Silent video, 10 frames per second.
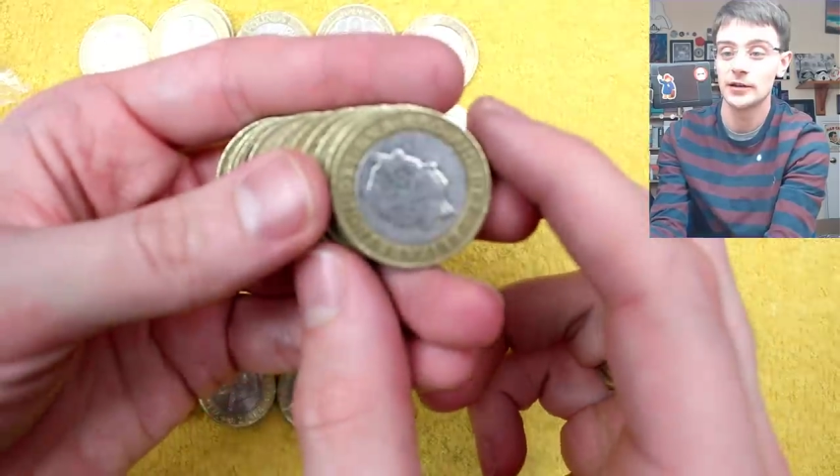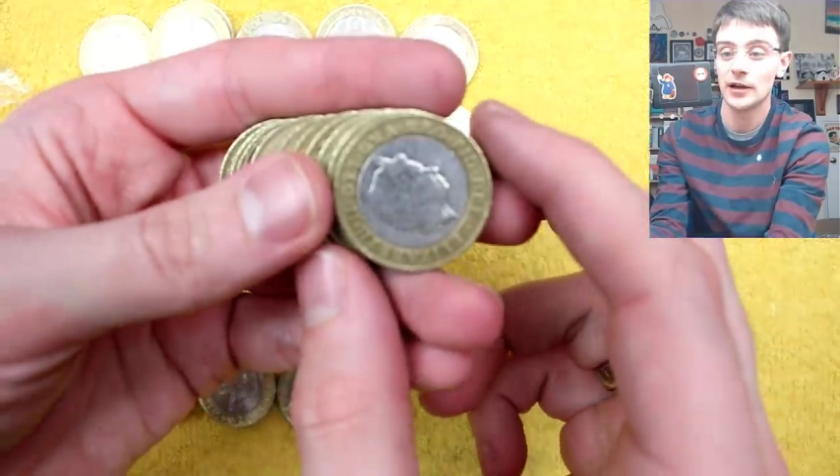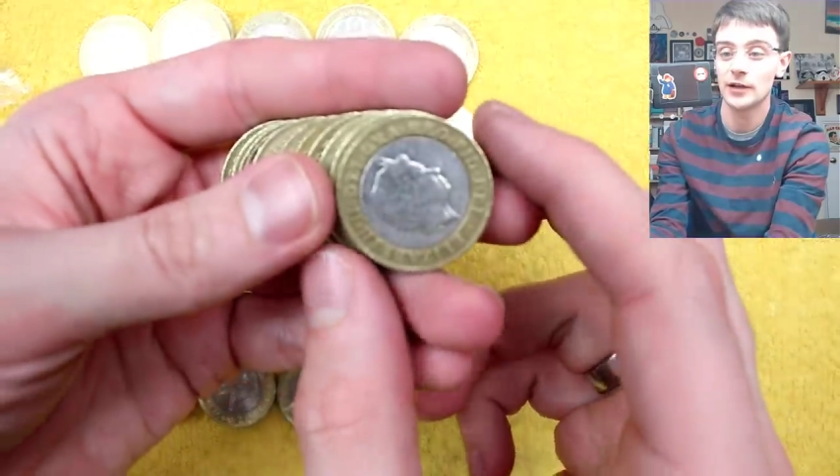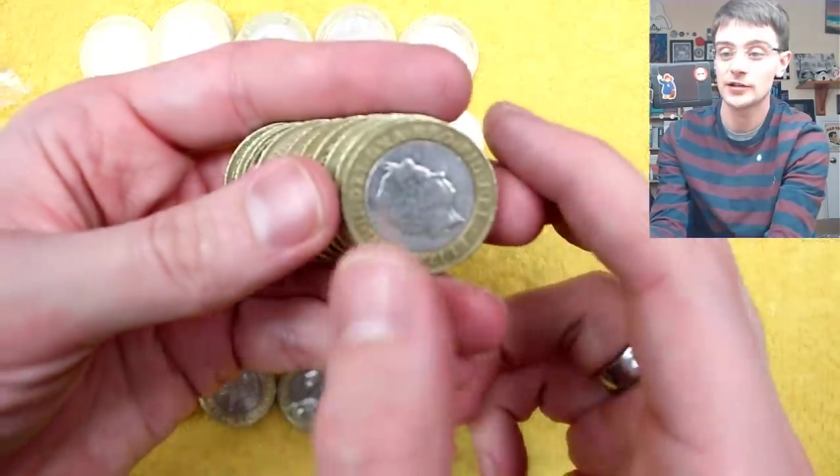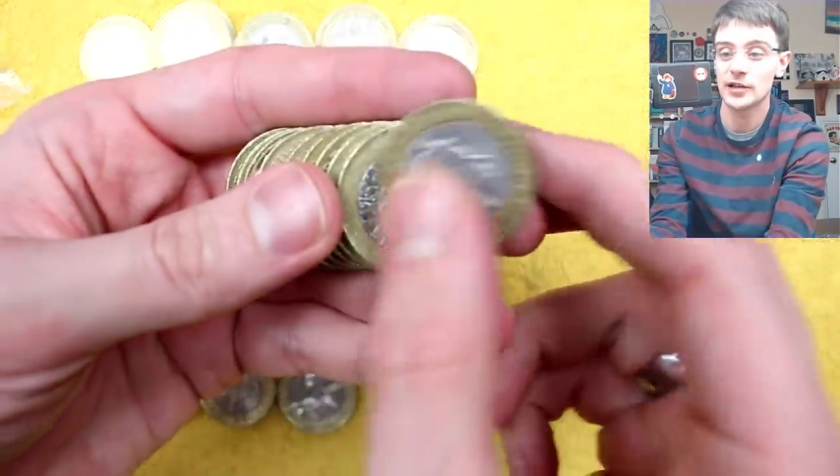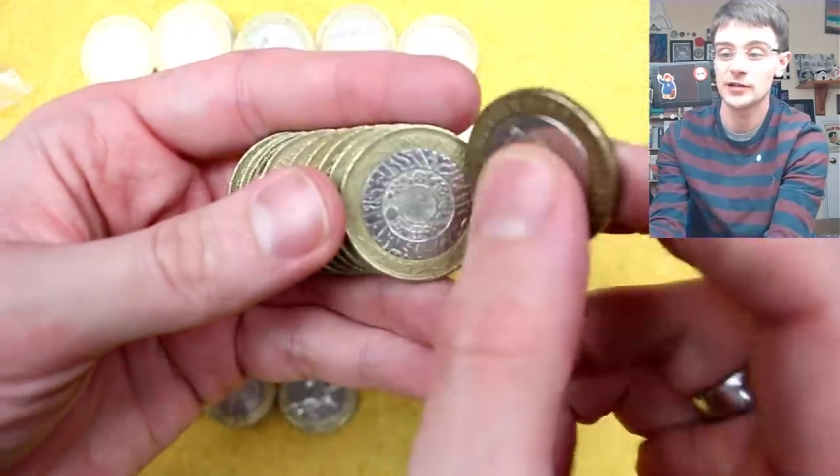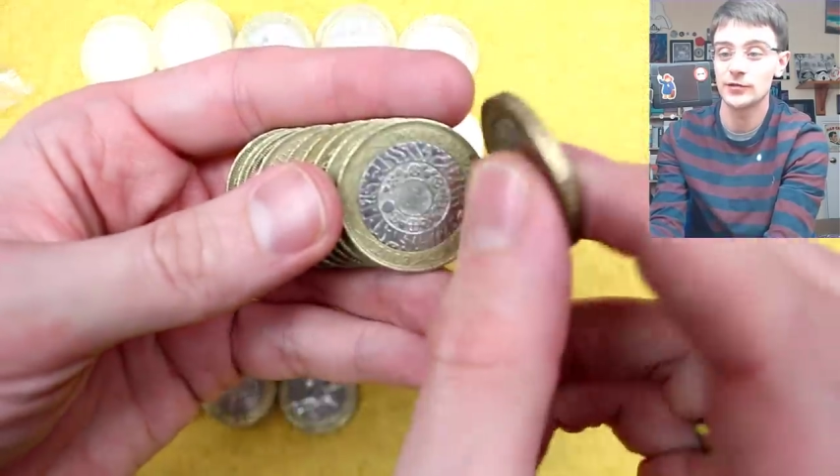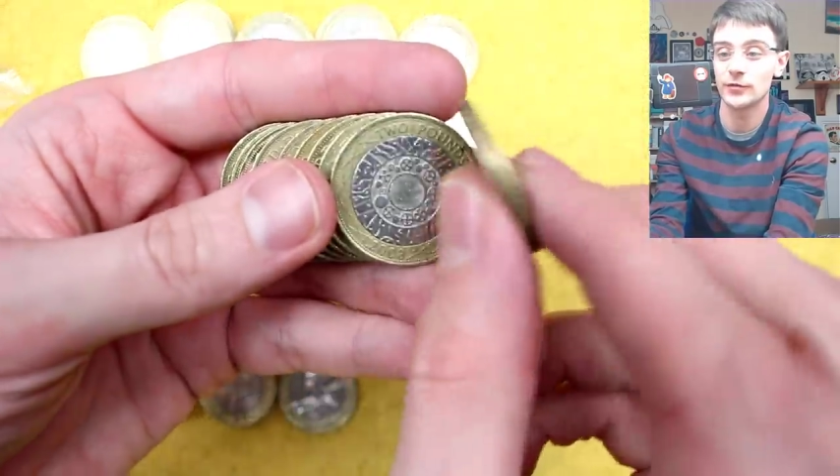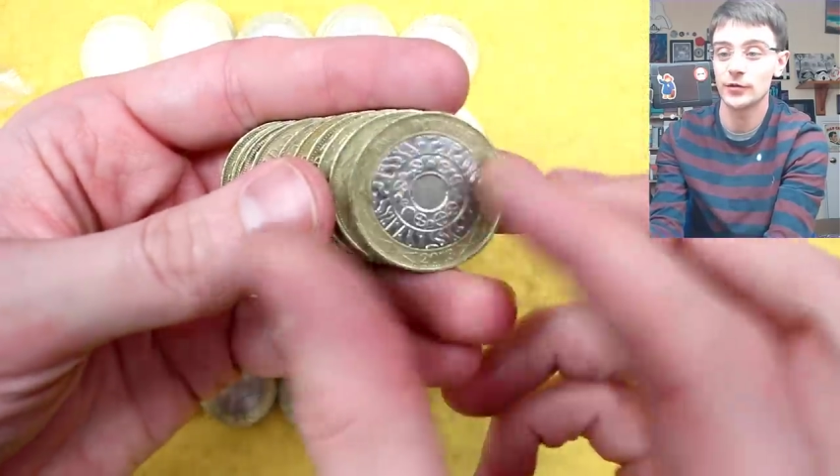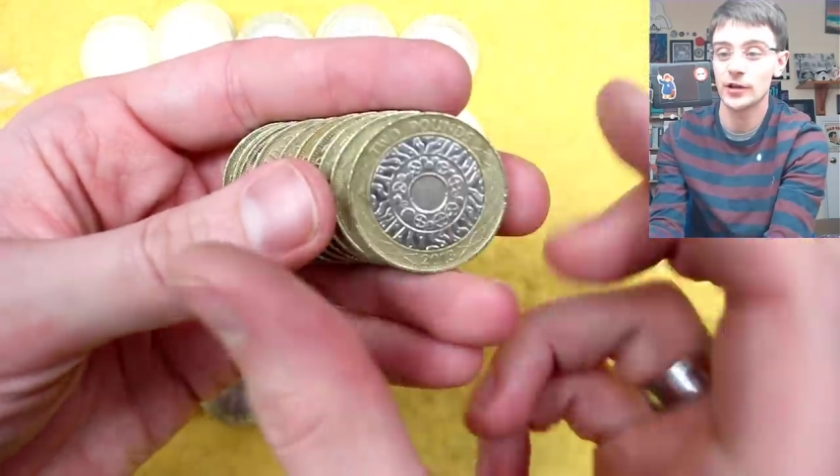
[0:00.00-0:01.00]
are excited
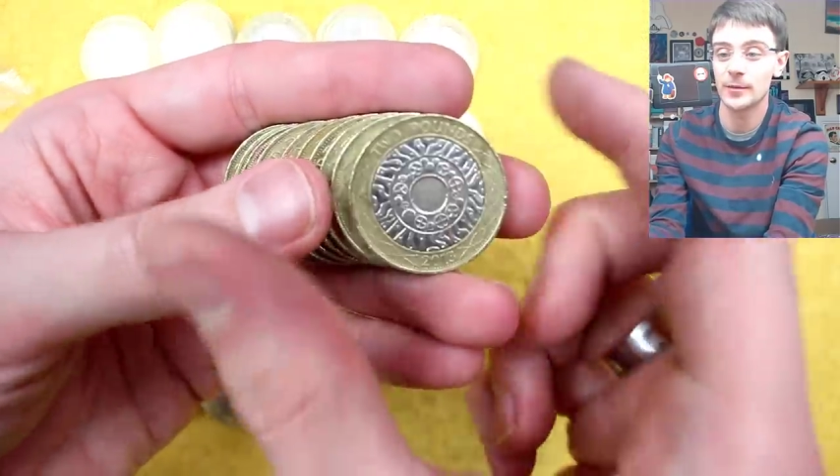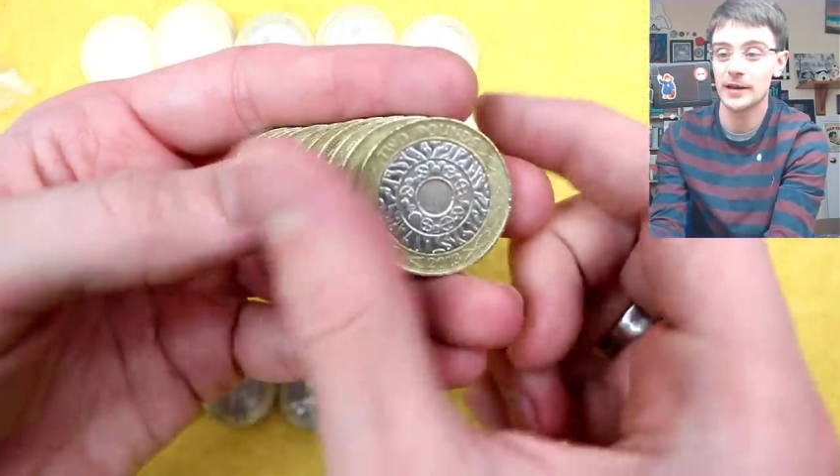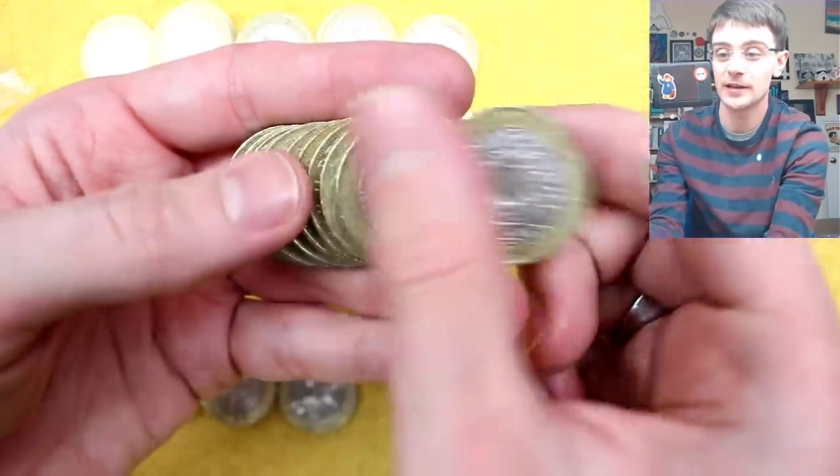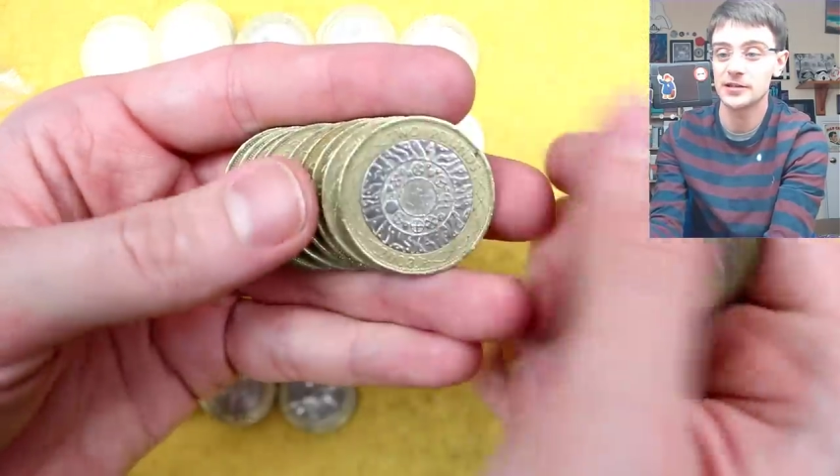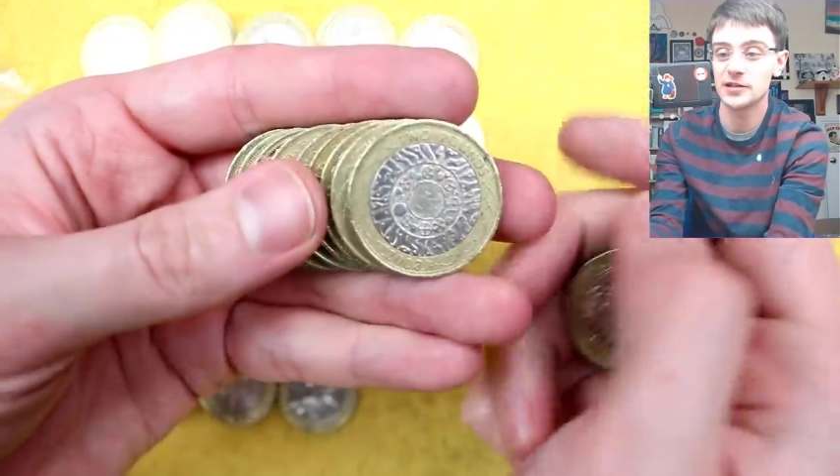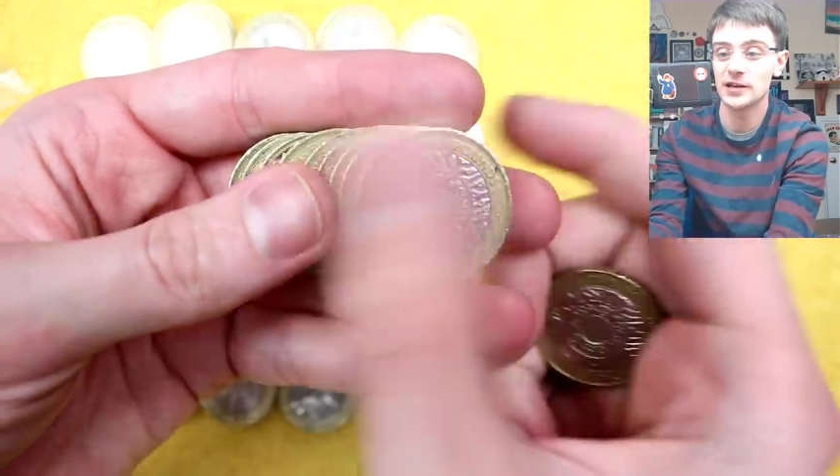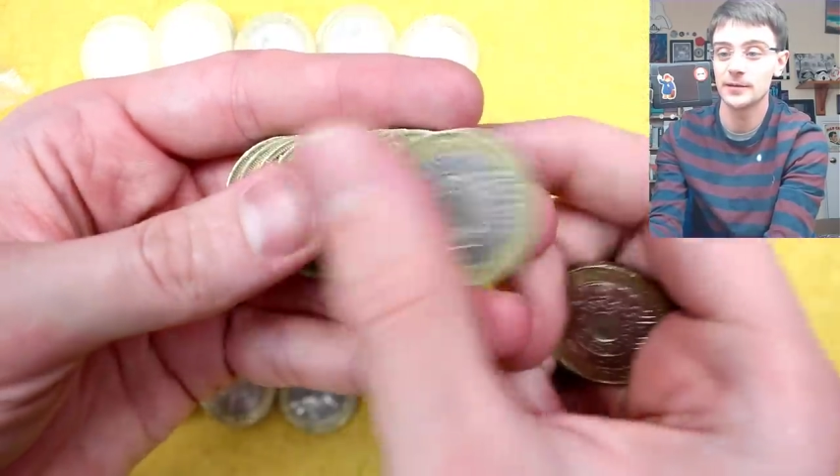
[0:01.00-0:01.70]
for coming out this year.